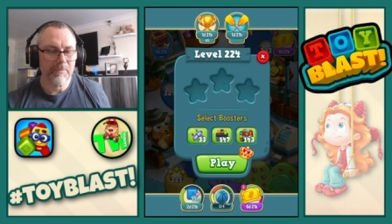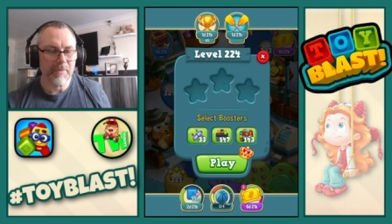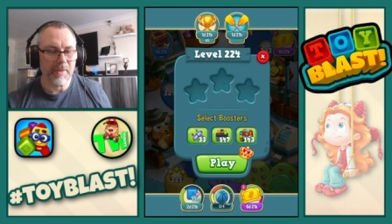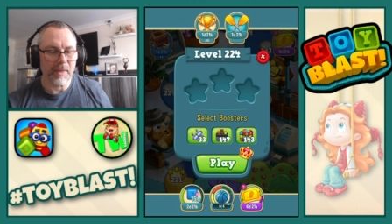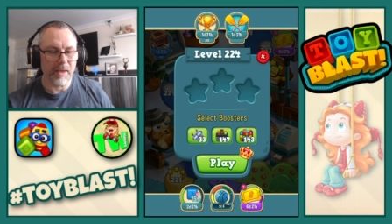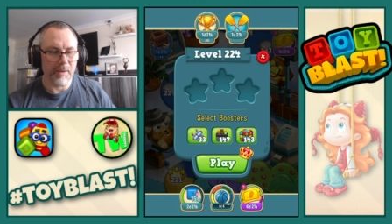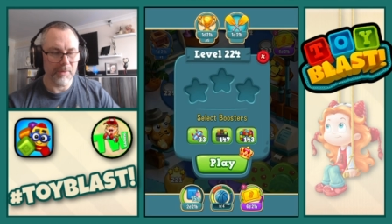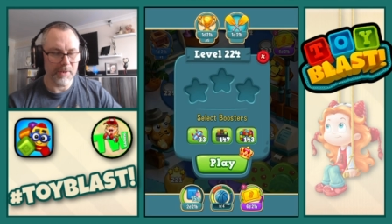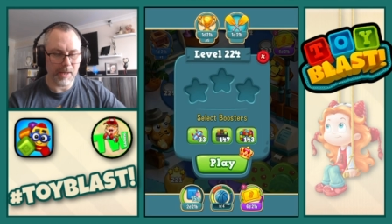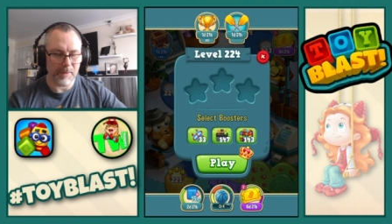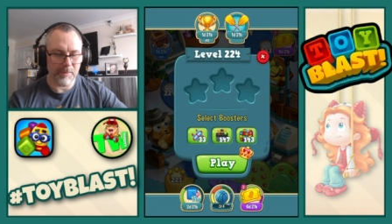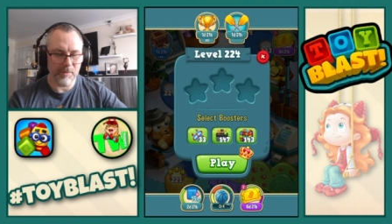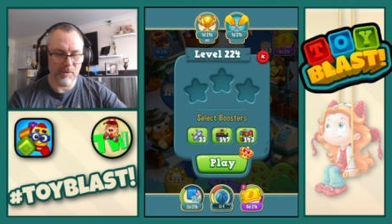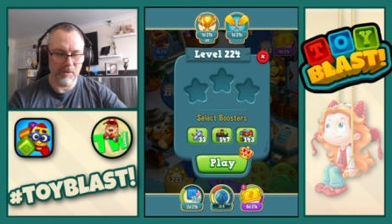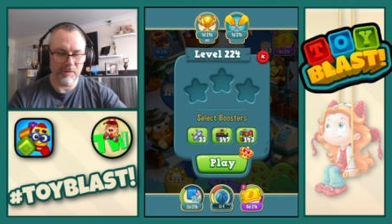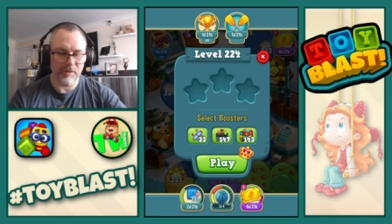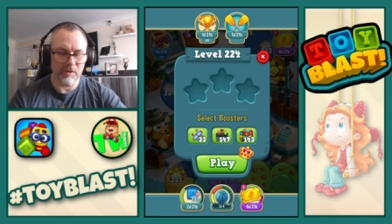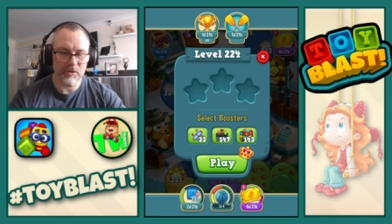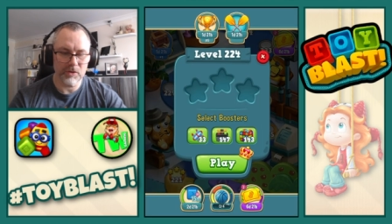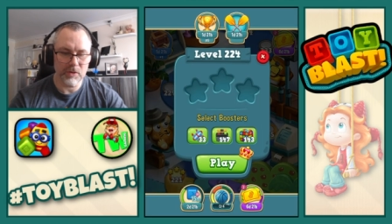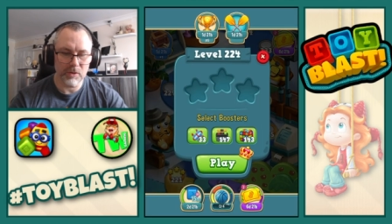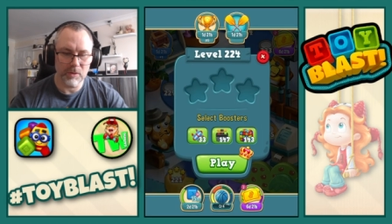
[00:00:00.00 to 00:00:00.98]
And we now move
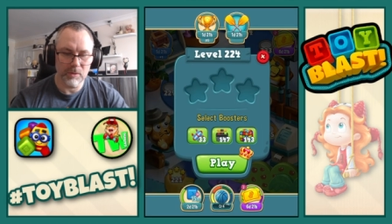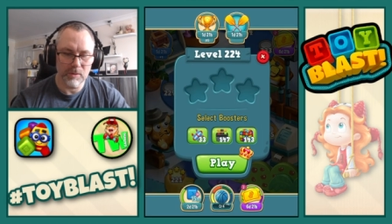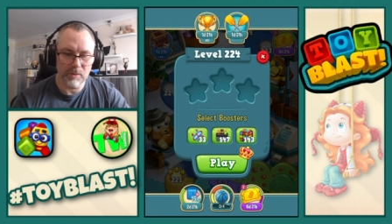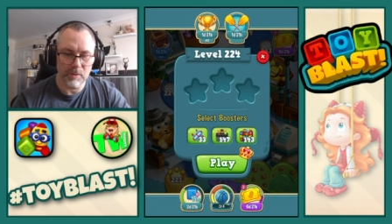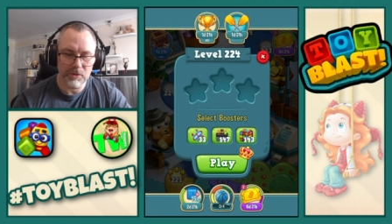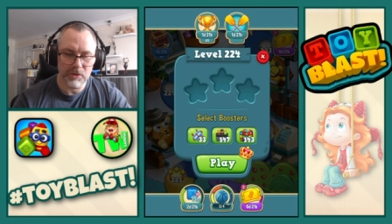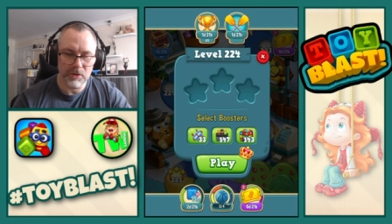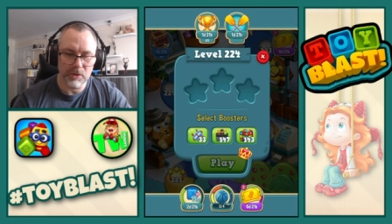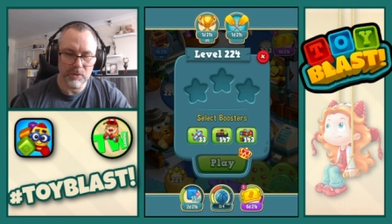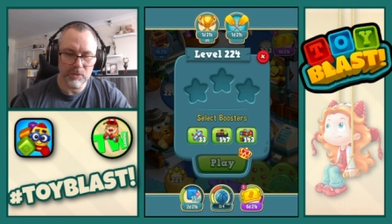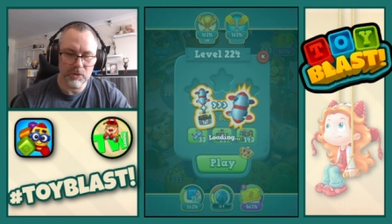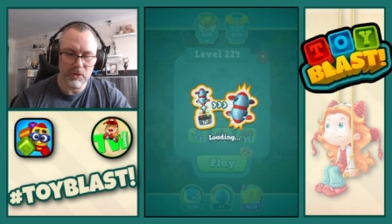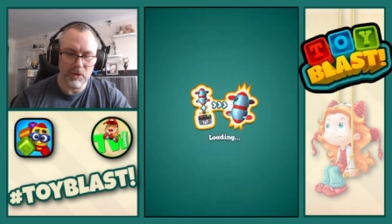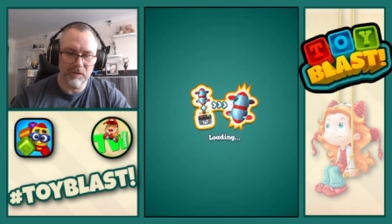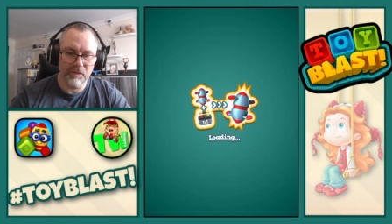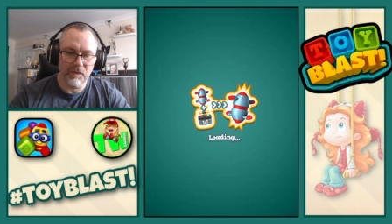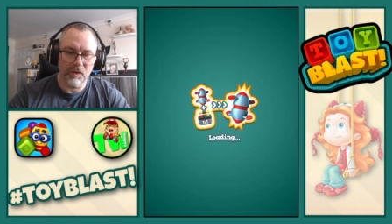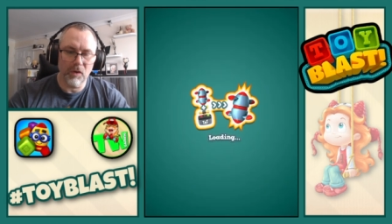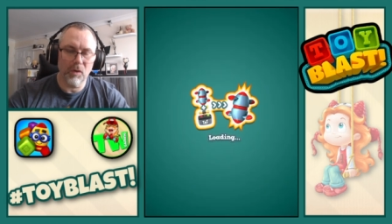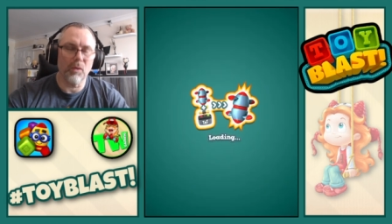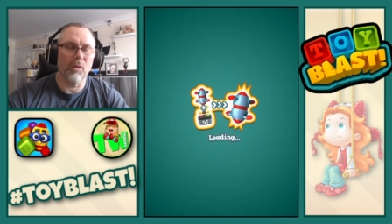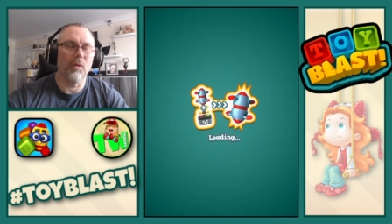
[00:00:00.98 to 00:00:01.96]
on to
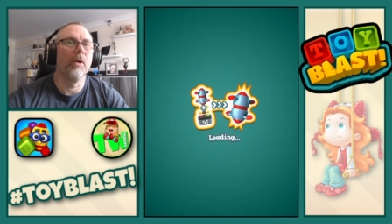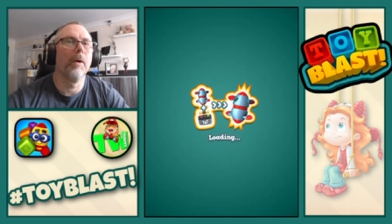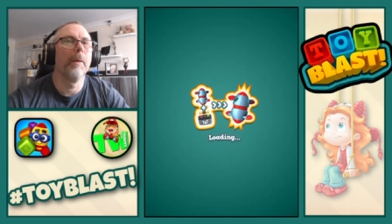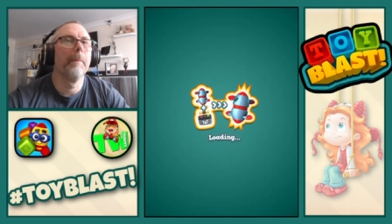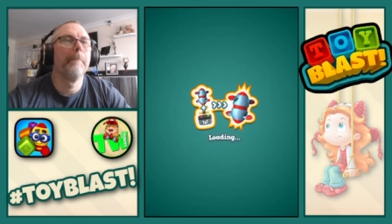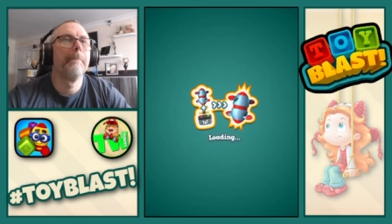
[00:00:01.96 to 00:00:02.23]
224.